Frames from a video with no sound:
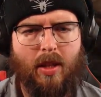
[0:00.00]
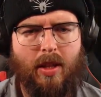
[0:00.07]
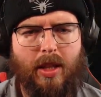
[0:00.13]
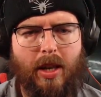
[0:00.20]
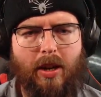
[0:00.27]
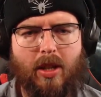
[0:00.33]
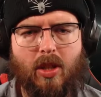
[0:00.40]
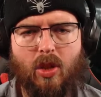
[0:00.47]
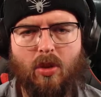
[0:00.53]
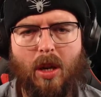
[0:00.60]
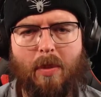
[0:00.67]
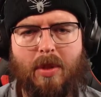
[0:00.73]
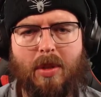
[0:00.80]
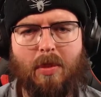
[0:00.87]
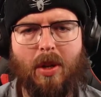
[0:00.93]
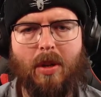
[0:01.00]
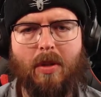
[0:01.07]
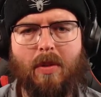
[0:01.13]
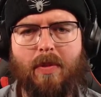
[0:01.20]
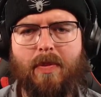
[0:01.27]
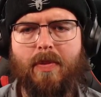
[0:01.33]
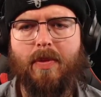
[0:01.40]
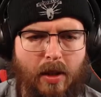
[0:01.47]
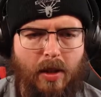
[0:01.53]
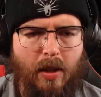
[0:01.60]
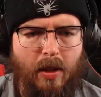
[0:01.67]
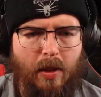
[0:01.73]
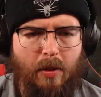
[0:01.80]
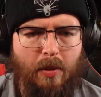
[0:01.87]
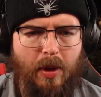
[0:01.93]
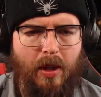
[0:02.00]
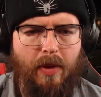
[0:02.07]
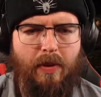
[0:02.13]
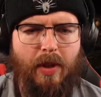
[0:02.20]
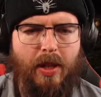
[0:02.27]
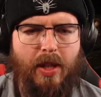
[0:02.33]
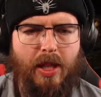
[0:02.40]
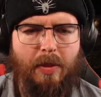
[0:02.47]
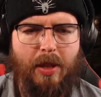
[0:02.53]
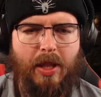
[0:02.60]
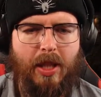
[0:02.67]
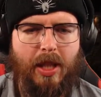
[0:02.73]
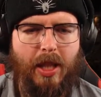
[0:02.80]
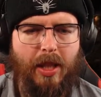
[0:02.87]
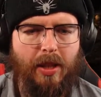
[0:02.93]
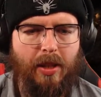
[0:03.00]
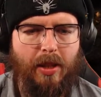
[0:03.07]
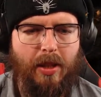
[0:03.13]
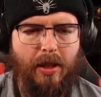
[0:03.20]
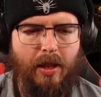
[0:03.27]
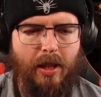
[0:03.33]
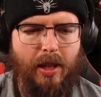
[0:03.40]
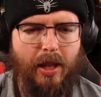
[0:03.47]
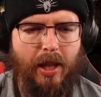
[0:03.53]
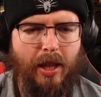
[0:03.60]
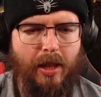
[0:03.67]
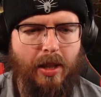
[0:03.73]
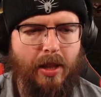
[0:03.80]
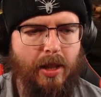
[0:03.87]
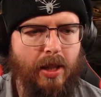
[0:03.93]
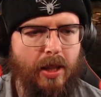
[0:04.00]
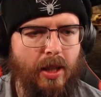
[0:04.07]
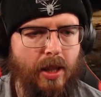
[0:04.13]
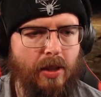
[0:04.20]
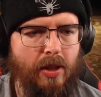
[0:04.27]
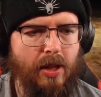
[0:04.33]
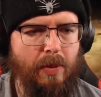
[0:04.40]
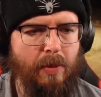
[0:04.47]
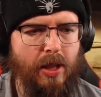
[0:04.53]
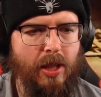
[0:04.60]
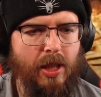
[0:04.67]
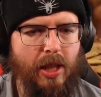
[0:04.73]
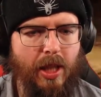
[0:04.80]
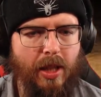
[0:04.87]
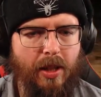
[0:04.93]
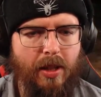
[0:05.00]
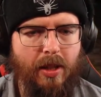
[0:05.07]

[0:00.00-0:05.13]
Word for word: They're interruptible. Where the fuck is my shit? Okay, here is my shit.